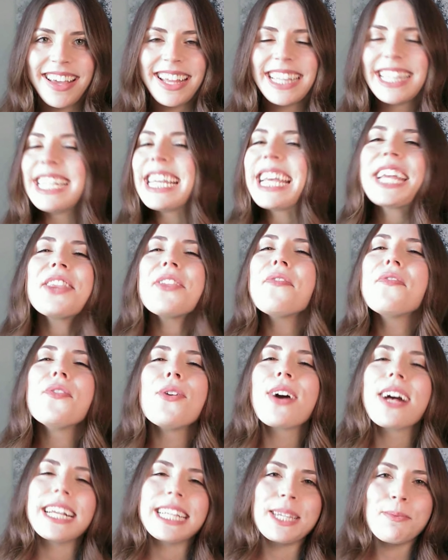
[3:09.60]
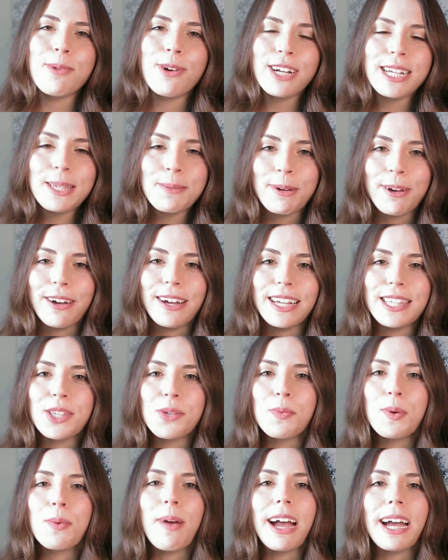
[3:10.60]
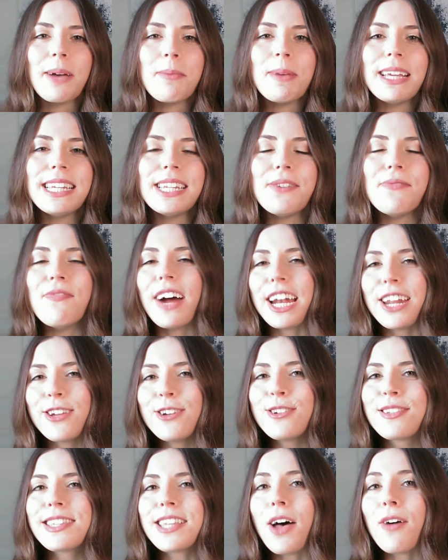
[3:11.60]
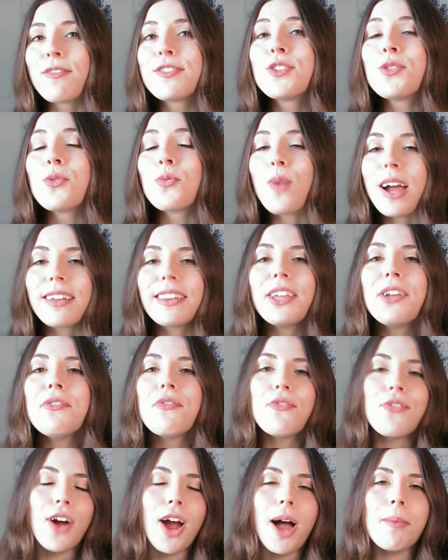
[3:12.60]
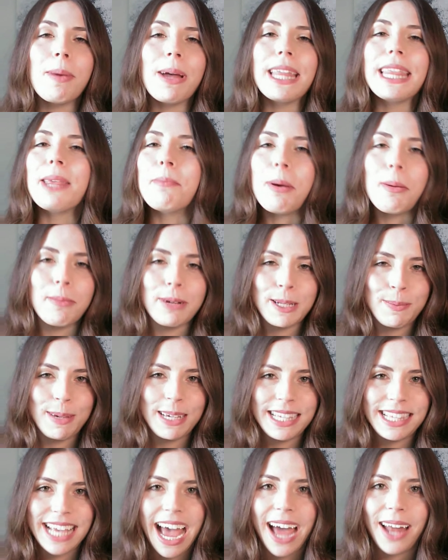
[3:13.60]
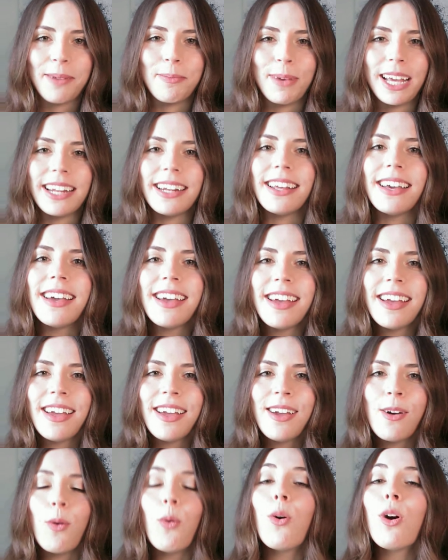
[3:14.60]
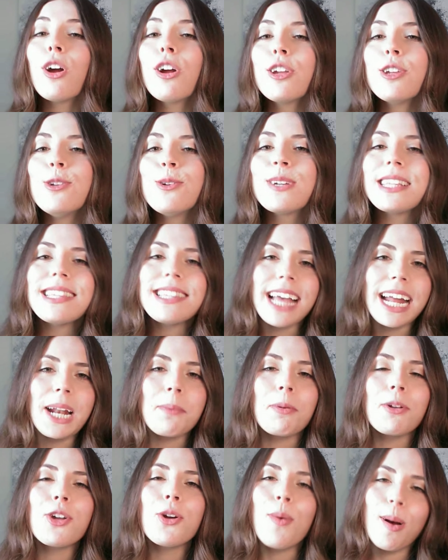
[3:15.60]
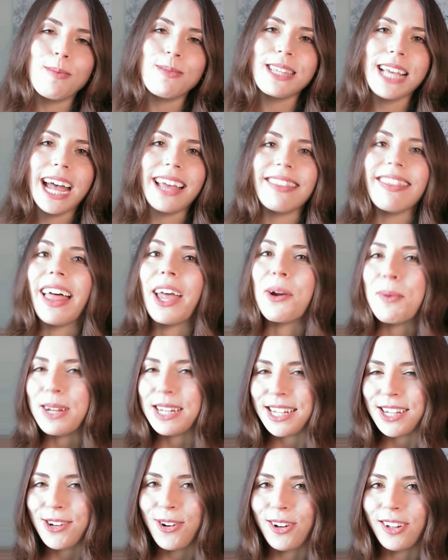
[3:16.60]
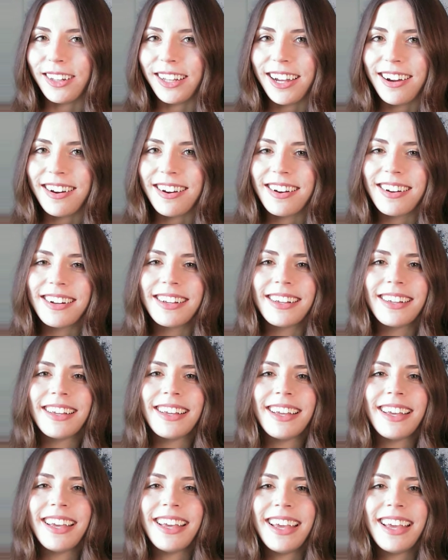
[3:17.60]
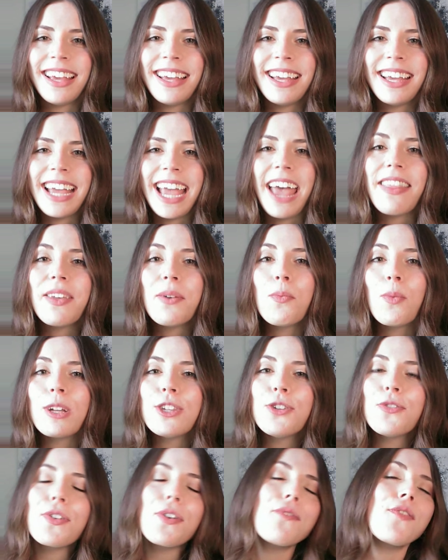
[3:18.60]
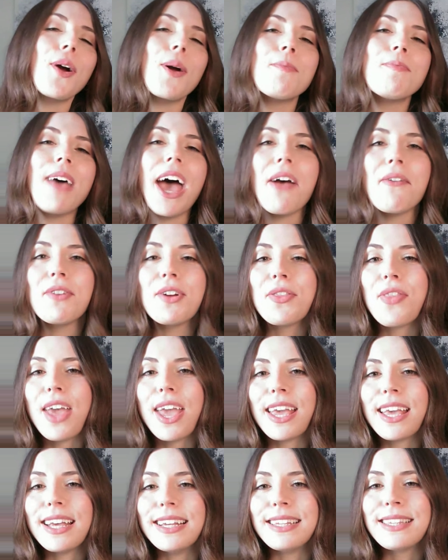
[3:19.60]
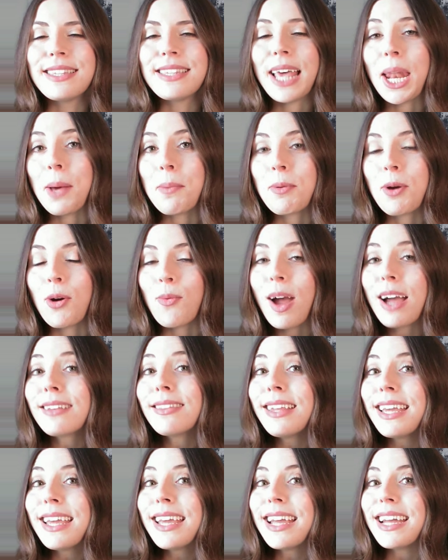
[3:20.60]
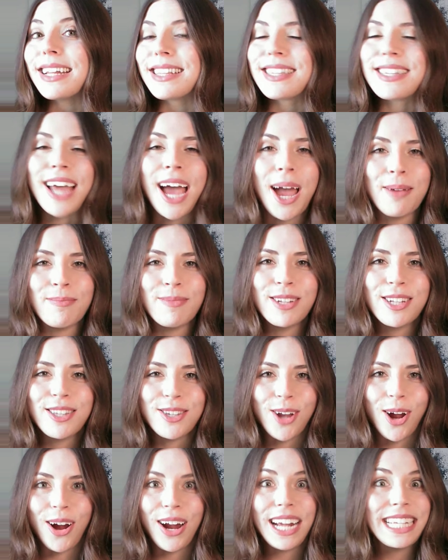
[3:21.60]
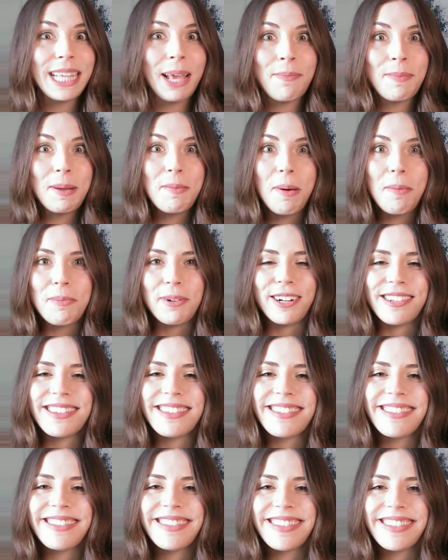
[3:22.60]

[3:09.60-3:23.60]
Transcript: To get the full customer experience, we recommend inviting yourself directly from the MemberSpace admin, or you can sign up on your website like we did earlier. And then once you've confirmed that everything is set up correctly, it's time to start accepting members.